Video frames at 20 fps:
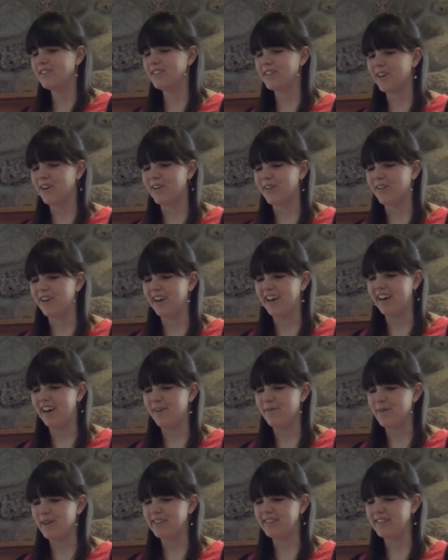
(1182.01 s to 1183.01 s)
So
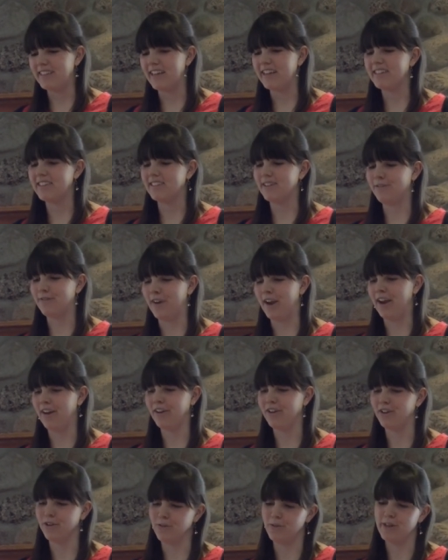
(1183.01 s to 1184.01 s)
um, it's nice to
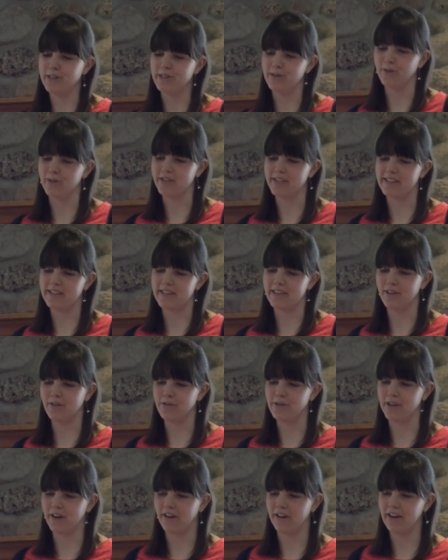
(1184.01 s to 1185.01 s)
find good resources in
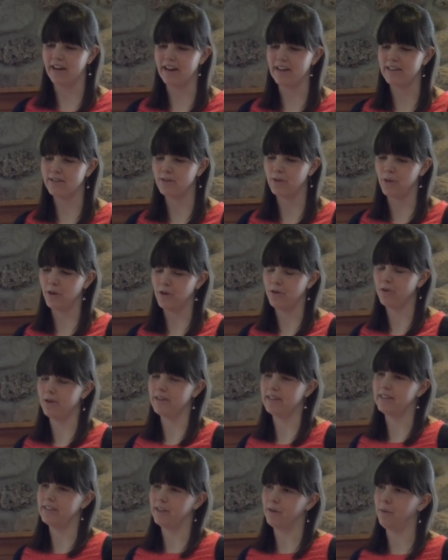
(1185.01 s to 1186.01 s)
those areas so that you
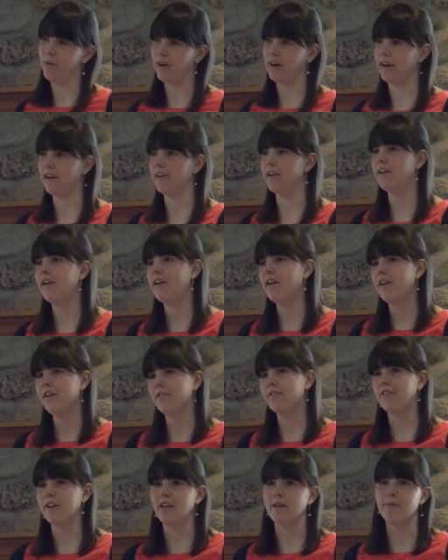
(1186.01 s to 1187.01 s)
can still work on
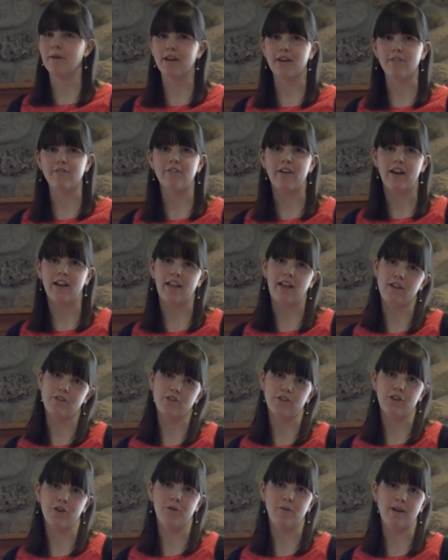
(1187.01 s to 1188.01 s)
phonemic and
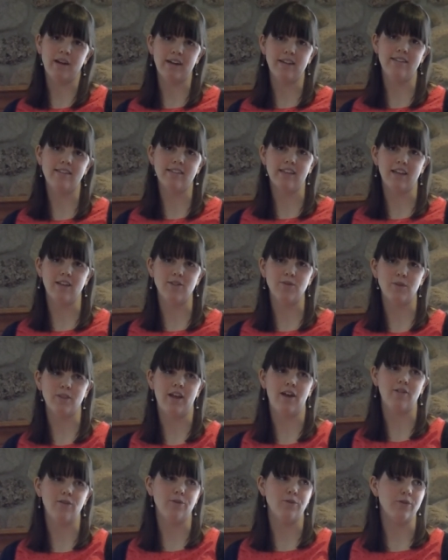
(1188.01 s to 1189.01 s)
phonological awareness skills
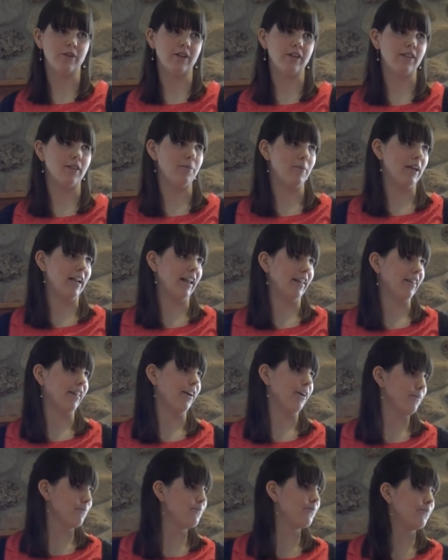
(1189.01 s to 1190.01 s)
without losing the meaning
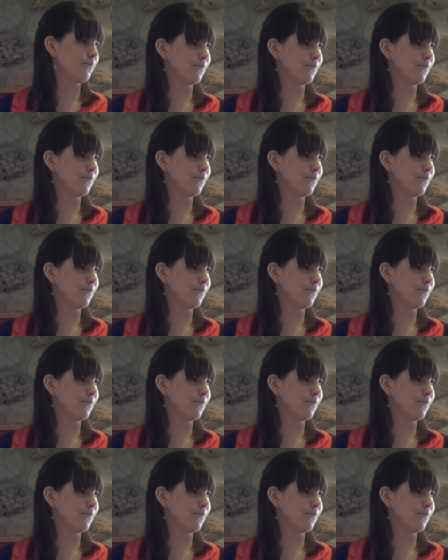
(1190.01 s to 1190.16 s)
there.